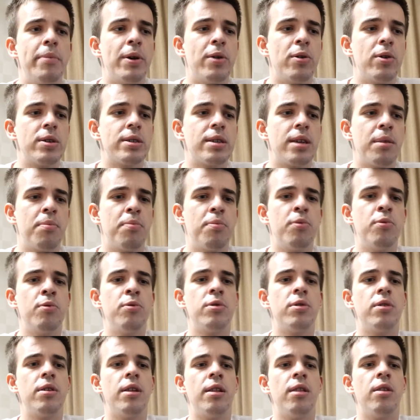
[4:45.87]
because I
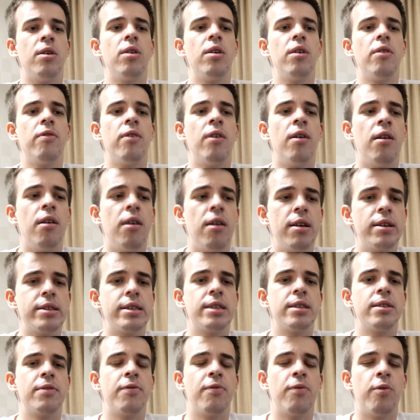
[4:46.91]
put a lot of heart
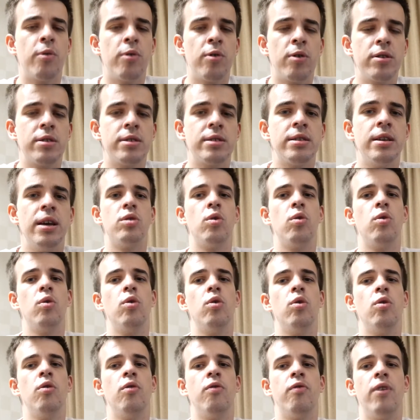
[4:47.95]
and efforts
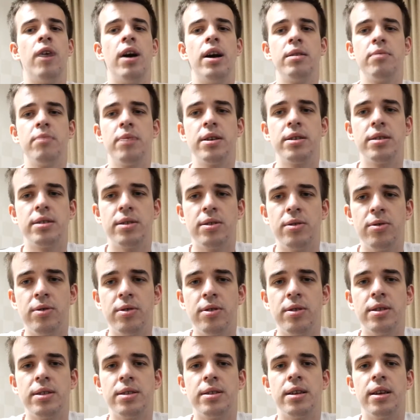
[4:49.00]
to find my
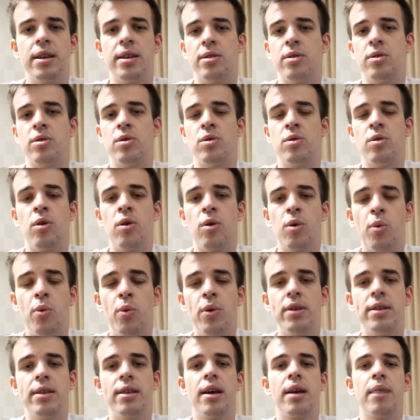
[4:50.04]
students, to talk
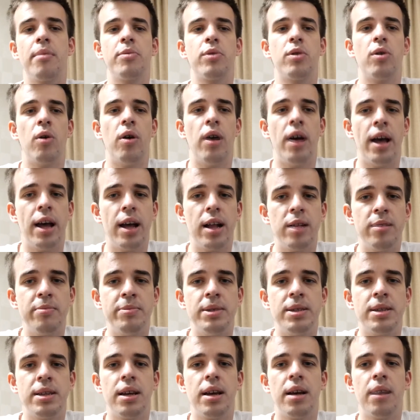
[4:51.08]
with them, to
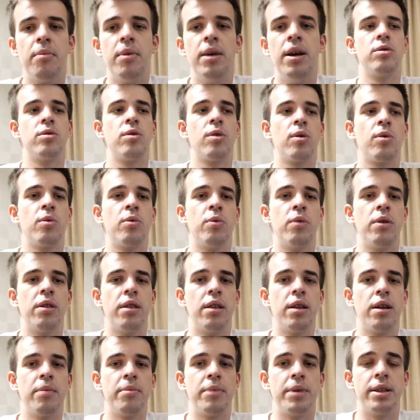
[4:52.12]
help them, to talk with
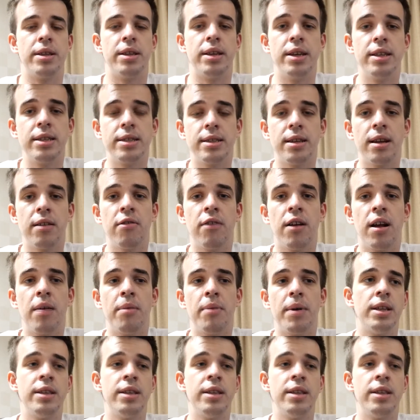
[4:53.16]
them on Instagram, come,